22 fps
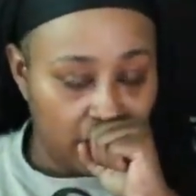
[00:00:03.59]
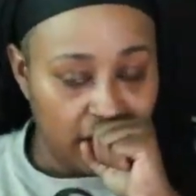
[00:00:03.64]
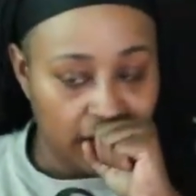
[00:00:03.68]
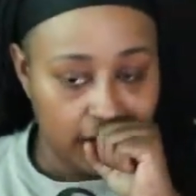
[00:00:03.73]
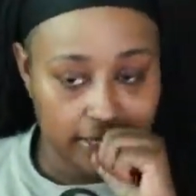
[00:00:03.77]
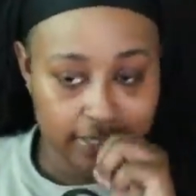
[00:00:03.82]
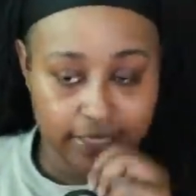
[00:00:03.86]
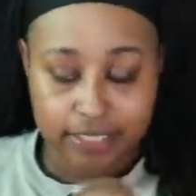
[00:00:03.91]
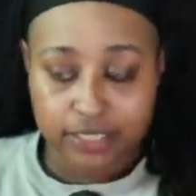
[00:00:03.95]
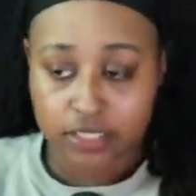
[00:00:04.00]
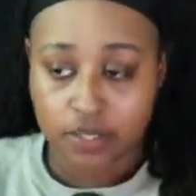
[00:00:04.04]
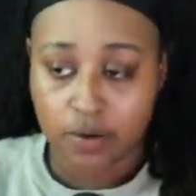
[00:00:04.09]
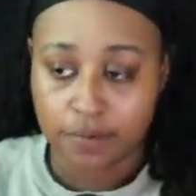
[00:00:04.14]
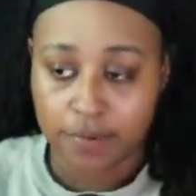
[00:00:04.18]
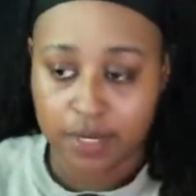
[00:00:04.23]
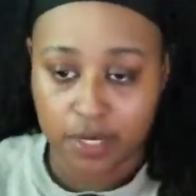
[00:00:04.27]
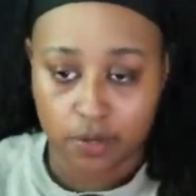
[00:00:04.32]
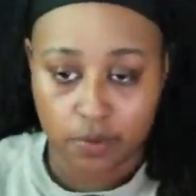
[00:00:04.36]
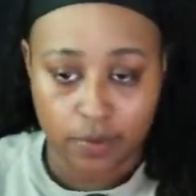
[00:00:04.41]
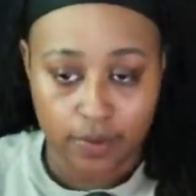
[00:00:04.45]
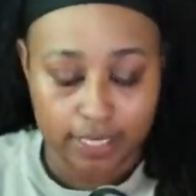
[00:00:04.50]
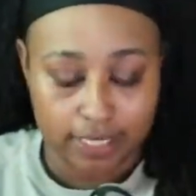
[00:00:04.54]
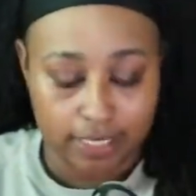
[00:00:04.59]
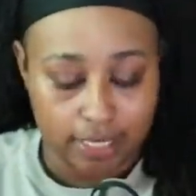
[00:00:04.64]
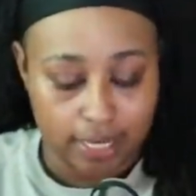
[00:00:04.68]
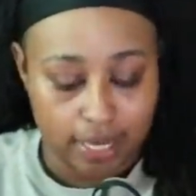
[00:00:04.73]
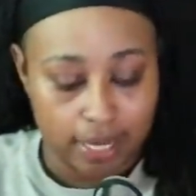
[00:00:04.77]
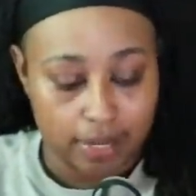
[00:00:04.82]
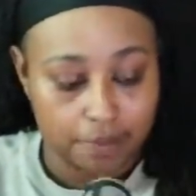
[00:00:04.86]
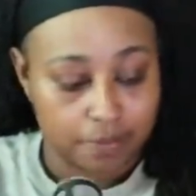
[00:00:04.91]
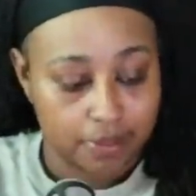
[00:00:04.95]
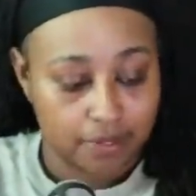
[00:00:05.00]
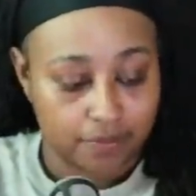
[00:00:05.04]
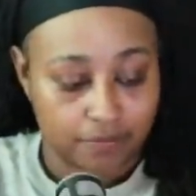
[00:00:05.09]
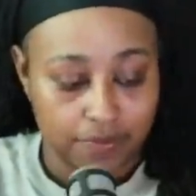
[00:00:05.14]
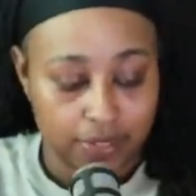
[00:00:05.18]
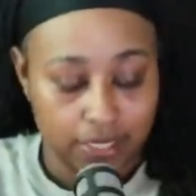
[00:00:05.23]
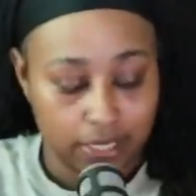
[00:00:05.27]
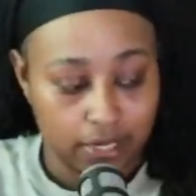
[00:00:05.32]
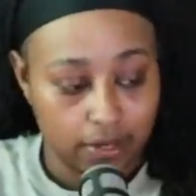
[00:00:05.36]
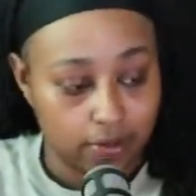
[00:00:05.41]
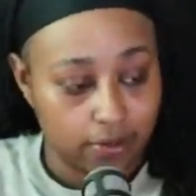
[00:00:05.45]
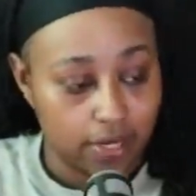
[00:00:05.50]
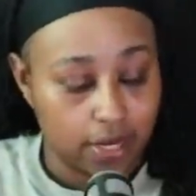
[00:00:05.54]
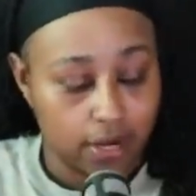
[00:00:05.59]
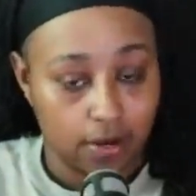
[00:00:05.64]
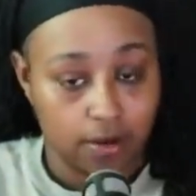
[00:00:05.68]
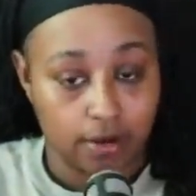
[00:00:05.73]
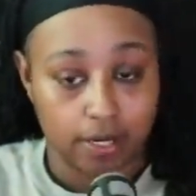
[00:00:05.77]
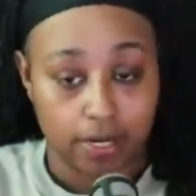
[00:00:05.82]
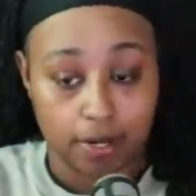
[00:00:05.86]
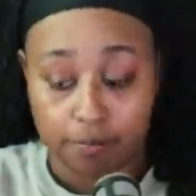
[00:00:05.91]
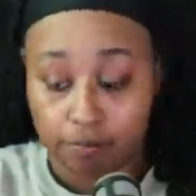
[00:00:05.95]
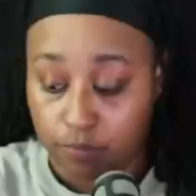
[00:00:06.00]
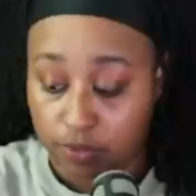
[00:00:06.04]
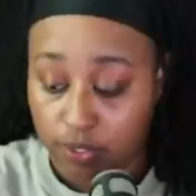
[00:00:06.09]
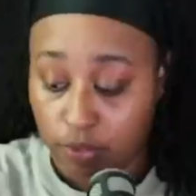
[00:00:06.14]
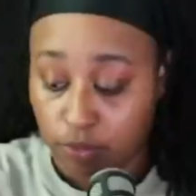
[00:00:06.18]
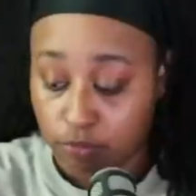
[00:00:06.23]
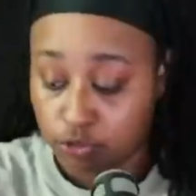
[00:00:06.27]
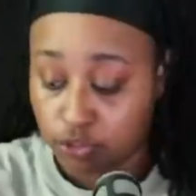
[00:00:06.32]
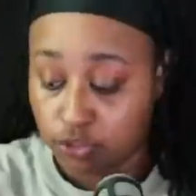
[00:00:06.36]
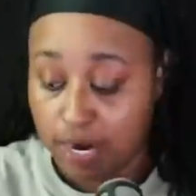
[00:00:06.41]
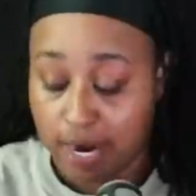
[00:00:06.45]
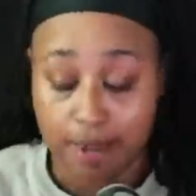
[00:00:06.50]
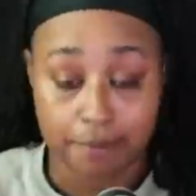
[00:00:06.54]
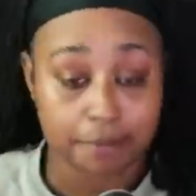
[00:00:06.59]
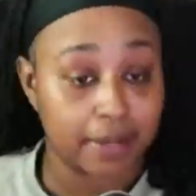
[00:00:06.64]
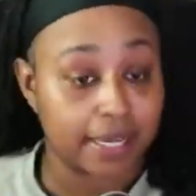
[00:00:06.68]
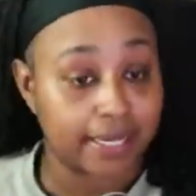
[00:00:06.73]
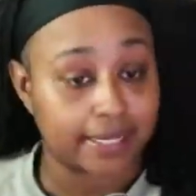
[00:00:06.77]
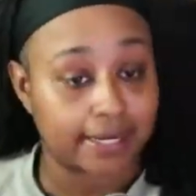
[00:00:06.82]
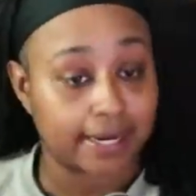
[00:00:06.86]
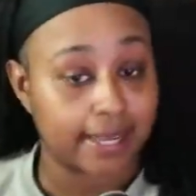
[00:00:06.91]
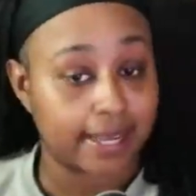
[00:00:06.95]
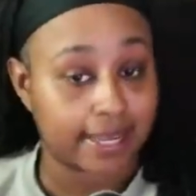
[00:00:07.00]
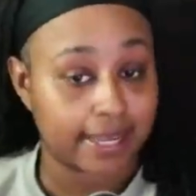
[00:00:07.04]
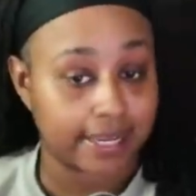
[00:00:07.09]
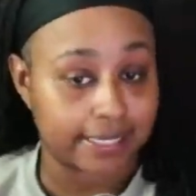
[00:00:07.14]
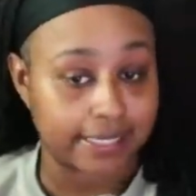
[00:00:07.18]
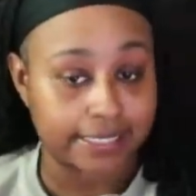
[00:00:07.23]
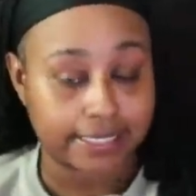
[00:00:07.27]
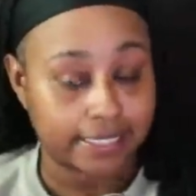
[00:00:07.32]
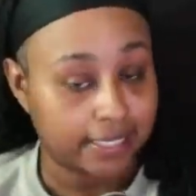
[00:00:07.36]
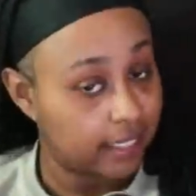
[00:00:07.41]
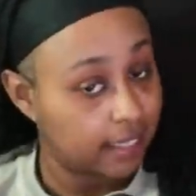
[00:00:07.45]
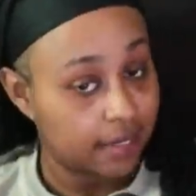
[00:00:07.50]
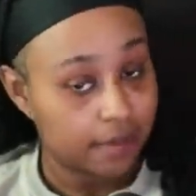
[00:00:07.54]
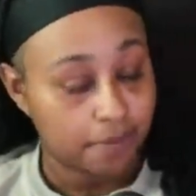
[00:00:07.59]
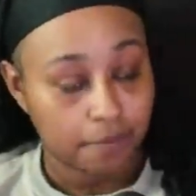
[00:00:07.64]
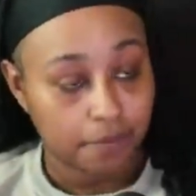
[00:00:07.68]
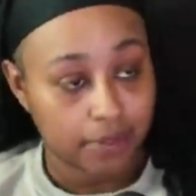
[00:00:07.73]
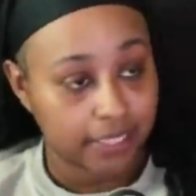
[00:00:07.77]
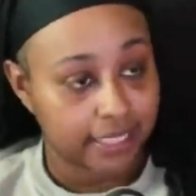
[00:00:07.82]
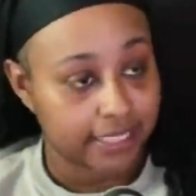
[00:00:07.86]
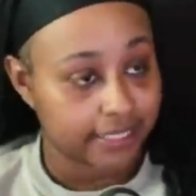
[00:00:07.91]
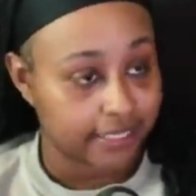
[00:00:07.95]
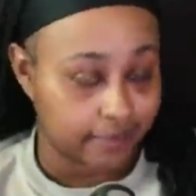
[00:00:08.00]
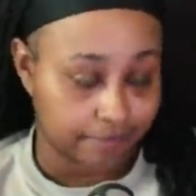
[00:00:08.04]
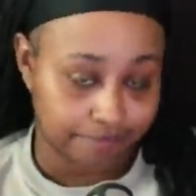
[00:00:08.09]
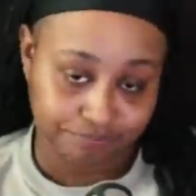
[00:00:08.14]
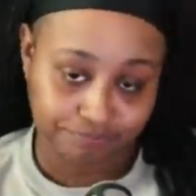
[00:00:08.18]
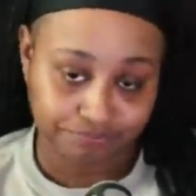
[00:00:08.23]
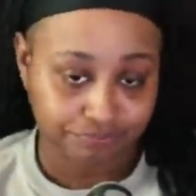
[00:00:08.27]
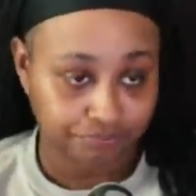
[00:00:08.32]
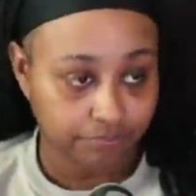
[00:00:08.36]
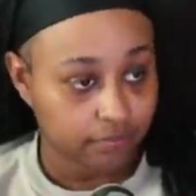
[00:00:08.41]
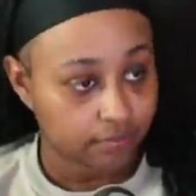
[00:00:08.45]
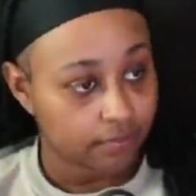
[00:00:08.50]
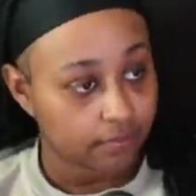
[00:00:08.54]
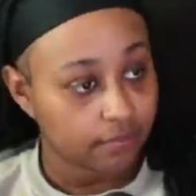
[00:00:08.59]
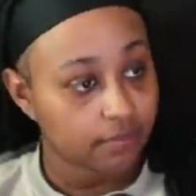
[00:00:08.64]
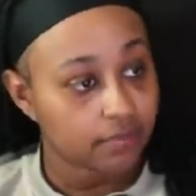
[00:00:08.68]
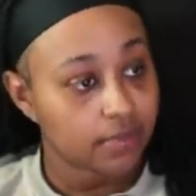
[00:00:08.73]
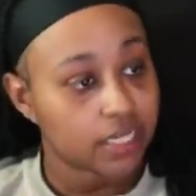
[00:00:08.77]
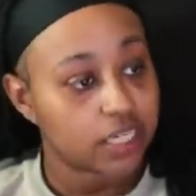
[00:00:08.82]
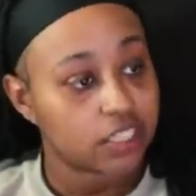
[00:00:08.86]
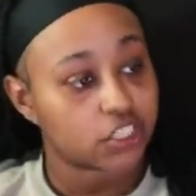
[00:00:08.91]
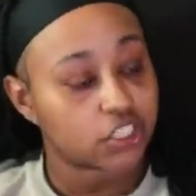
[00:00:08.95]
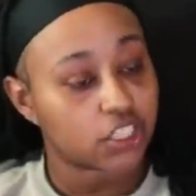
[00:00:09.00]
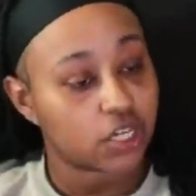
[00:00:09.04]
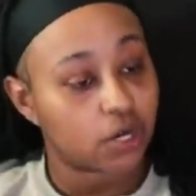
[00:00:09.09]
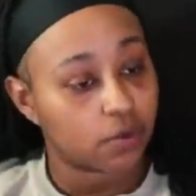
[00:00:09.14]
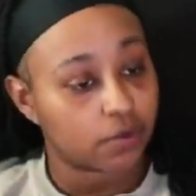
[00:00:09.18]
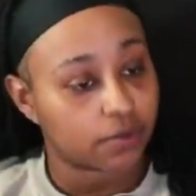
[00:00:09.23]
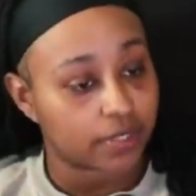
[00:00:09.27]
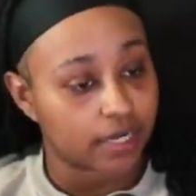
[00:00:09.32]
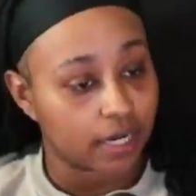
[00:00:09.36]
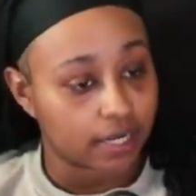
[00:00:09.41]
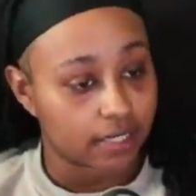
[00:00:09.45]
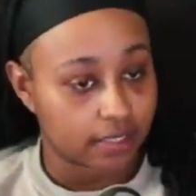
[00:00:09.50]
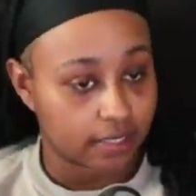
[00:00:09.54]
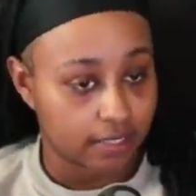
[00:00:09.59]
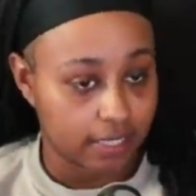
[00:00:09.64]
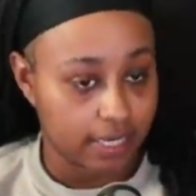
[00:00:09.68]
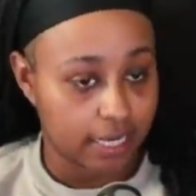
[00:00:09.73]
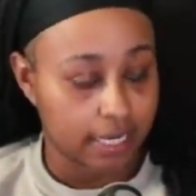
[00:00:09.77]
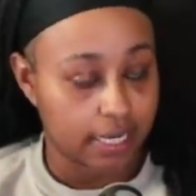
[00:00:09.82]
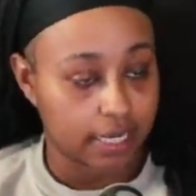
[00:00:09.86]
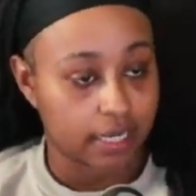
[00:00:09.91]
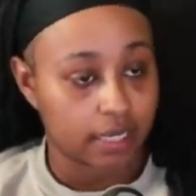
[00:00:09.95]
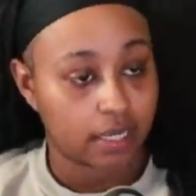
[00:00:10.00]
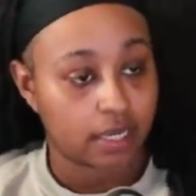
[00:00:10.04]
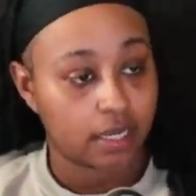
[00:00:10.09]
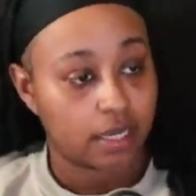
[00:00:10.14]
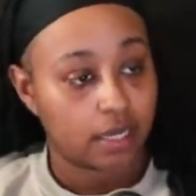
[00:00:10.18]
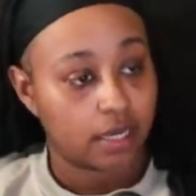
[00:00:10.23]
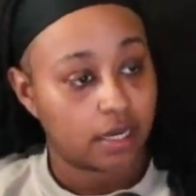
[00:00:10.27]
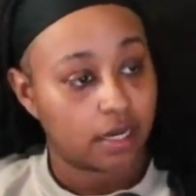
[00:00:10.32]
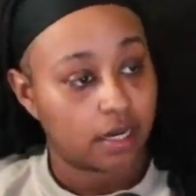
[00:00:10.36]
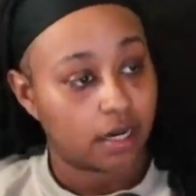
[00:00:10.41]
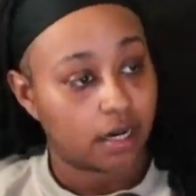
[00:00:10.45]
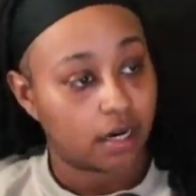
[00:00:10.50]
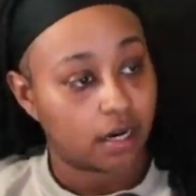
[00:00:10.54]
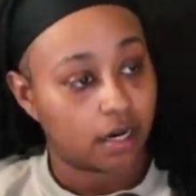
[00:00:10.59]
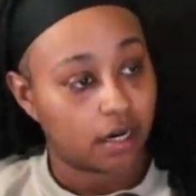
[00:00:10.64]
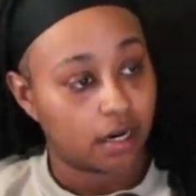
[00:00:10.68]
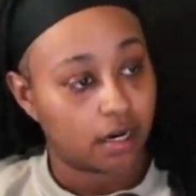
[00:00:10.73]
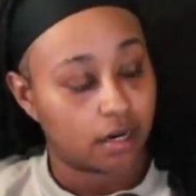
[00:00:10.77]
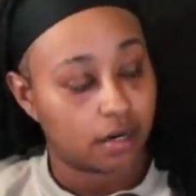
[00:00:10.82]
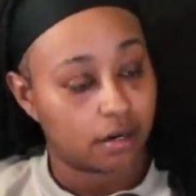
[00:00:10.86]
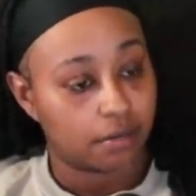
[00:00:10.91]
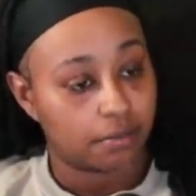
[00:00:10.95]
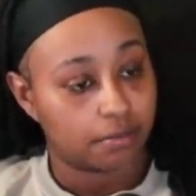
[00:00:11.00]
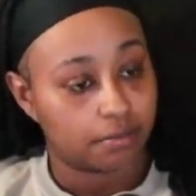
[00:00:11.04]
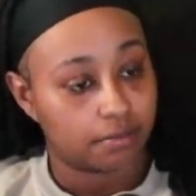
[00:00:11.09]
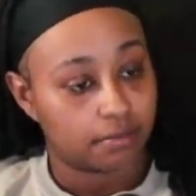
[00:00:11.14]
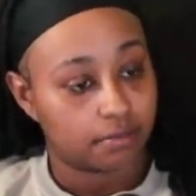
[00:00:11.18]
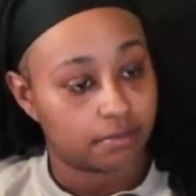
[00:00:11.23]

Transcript: This gonna be a quick little 8-minute video, y'all, and we're gonna try and make it 8. But listen, so the other day, YouTube